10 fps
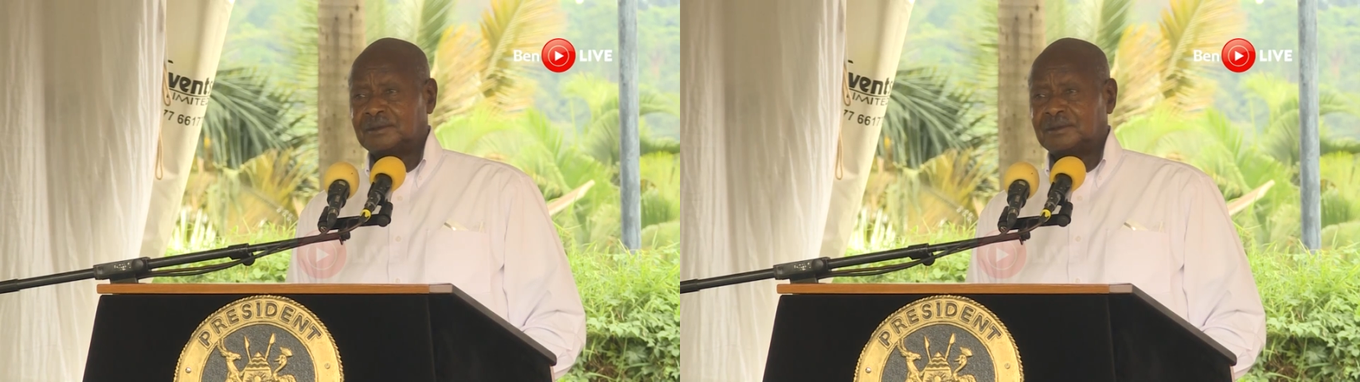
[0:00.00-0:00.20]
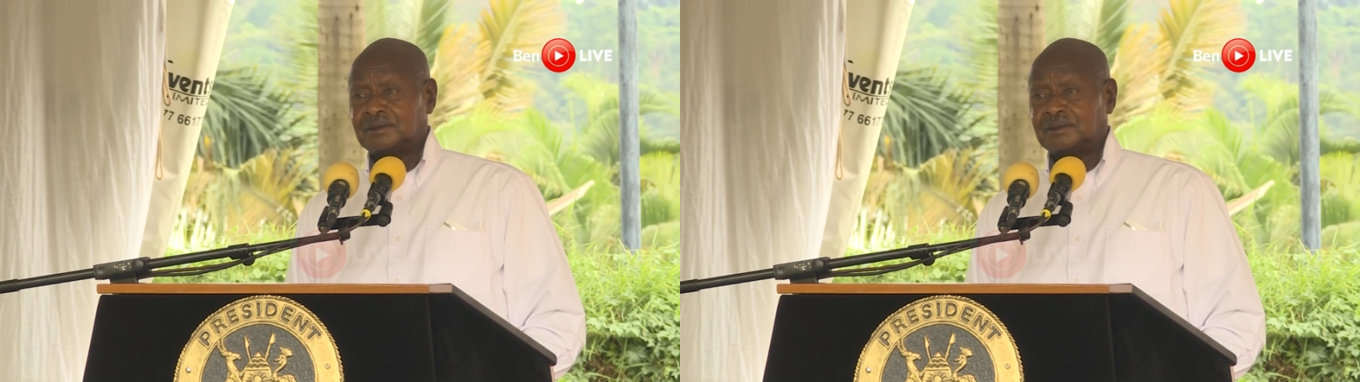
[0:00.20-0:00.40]

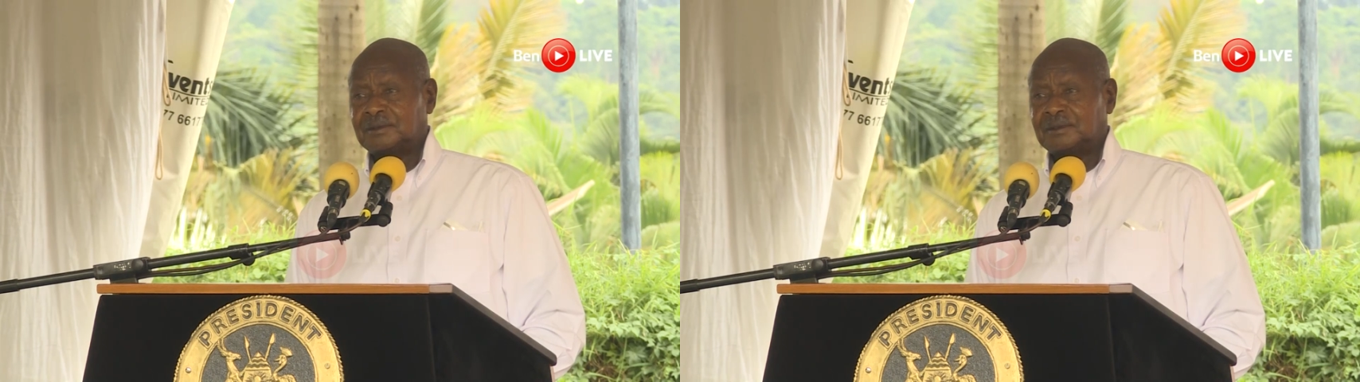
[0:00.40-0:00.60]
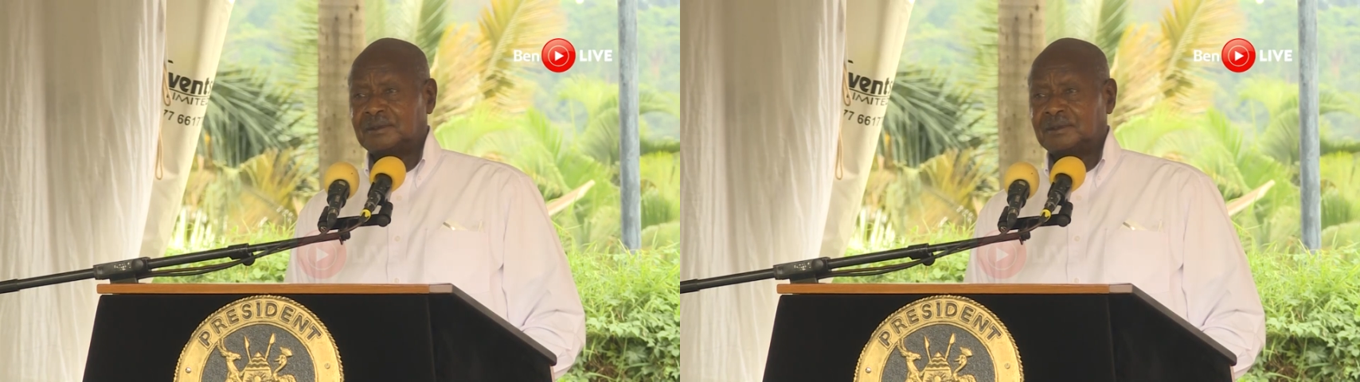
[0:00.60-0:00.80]

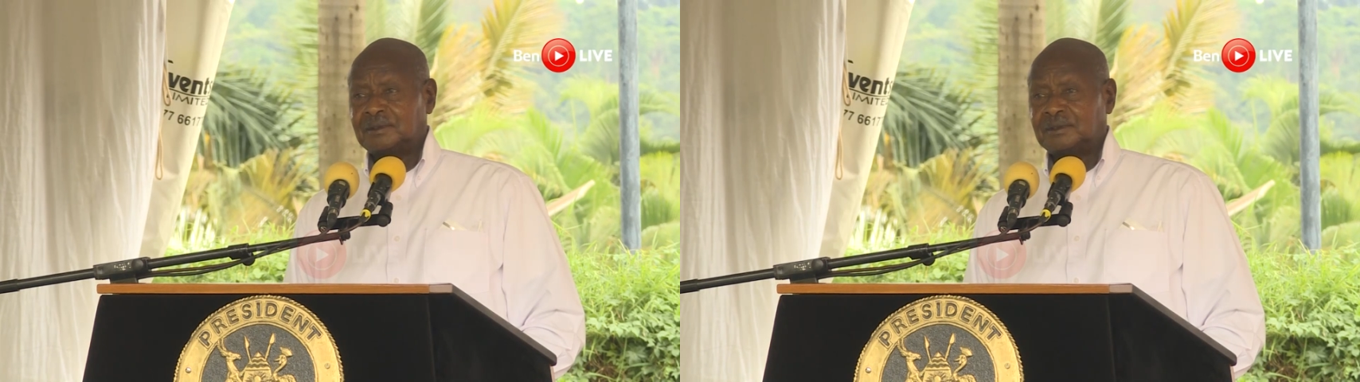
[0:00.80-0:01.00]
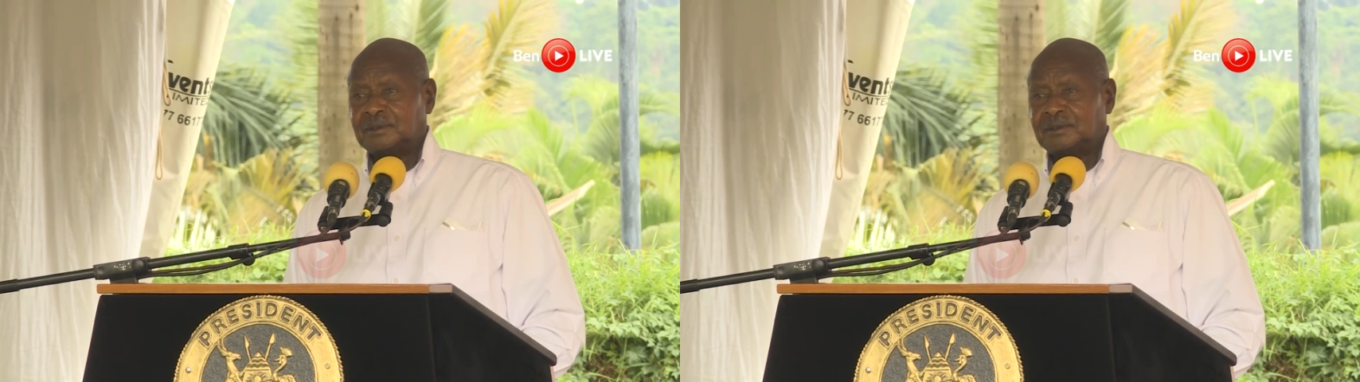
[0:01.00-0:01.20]

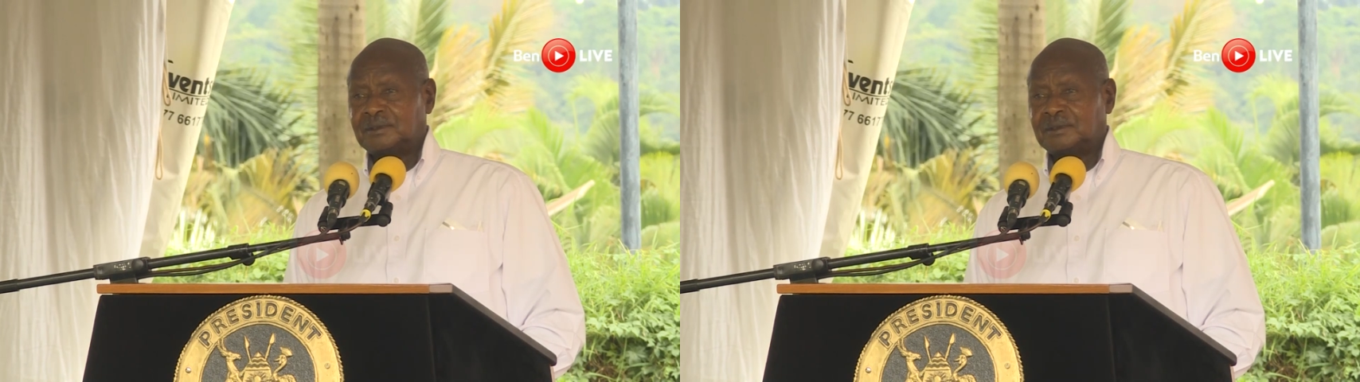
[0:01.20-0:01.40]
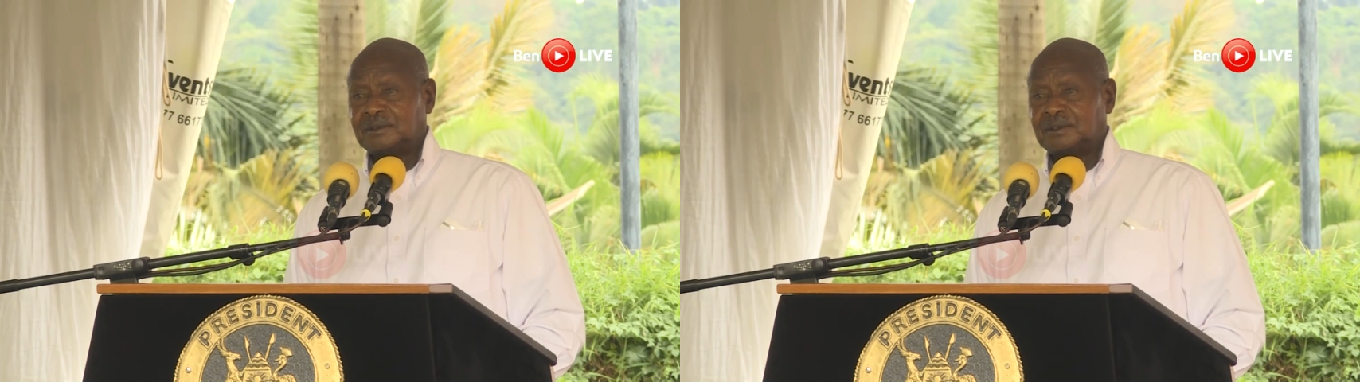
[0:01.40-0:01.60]

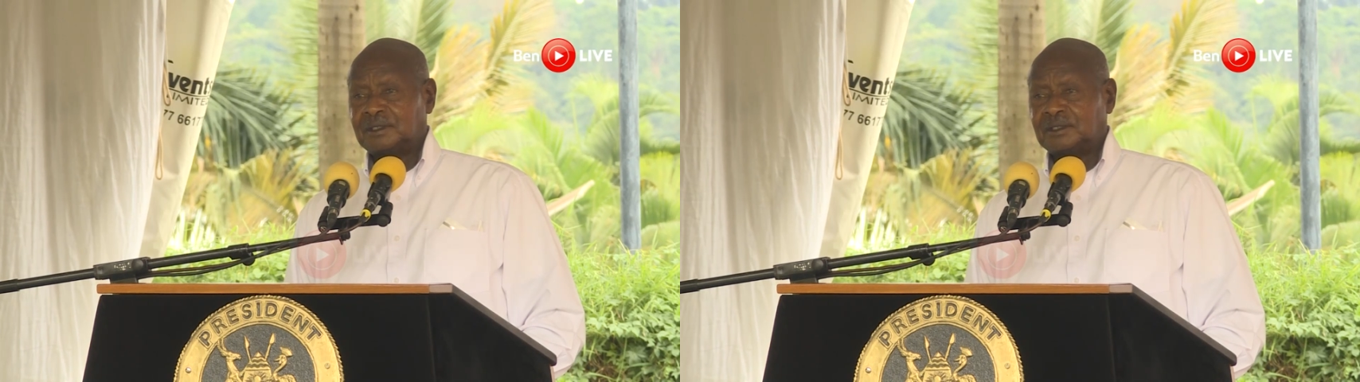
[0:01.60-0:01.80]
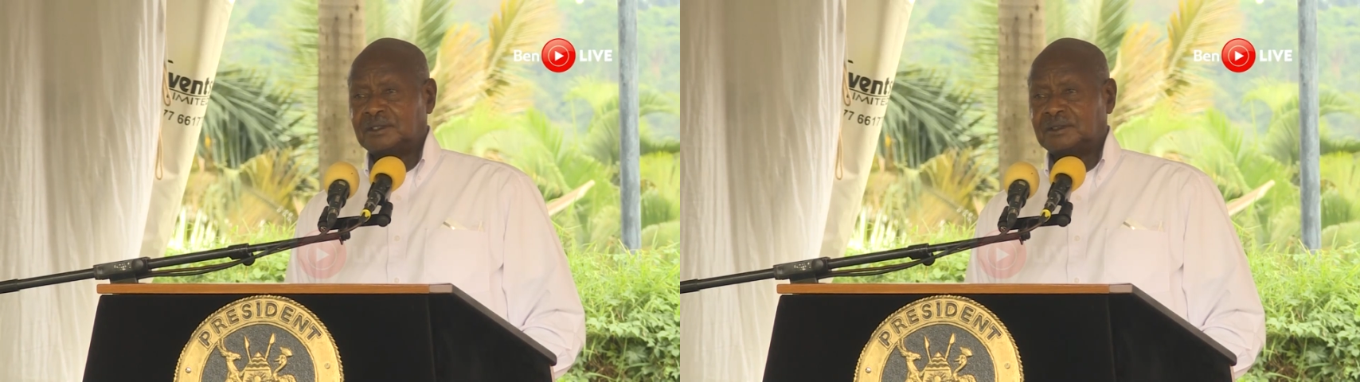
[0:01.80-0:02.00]
(silence)